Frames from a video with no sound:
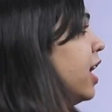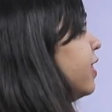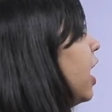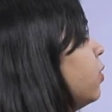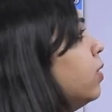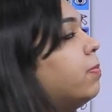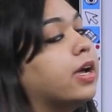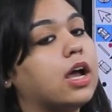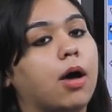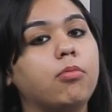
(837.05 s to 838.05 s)
That will
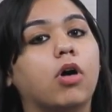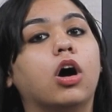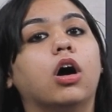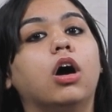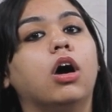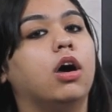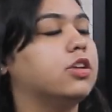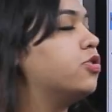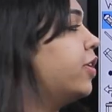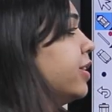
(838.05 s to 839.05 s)
become
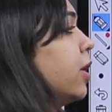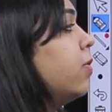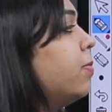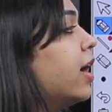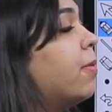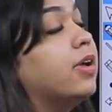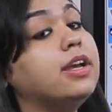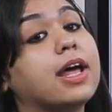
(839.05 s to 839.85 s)
an